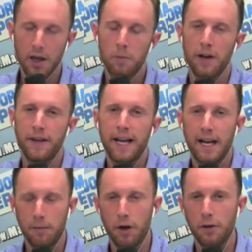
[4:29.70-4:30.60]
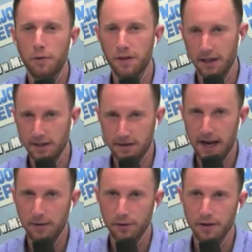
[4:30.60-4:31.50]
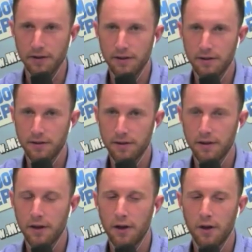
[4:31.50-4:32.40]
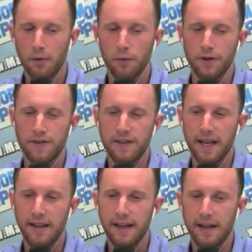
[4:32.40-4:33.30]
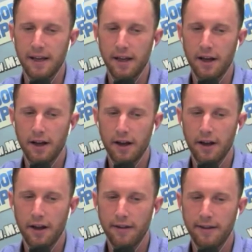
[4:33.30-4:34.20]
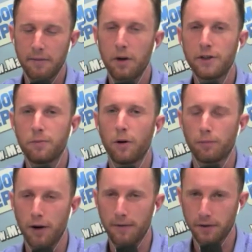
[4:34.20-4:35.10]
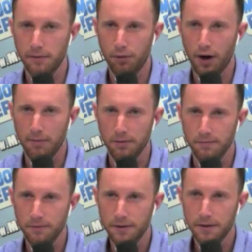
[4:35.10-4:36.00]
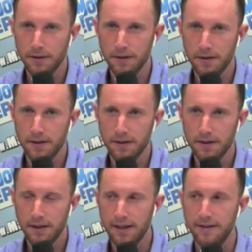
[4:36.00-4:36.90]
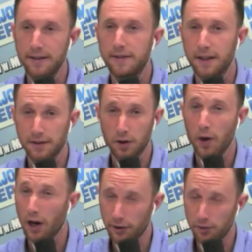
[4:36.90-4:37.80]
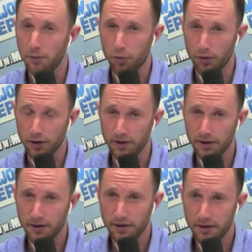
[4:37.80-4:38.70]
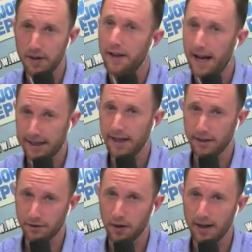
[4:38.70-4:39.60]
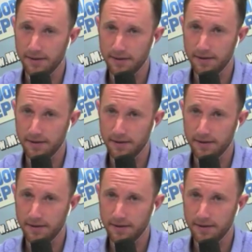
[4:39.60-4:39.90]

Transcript: But I think anybody with any integrity would say that the much more prevalent problem is these things going underreported and not getting addressed,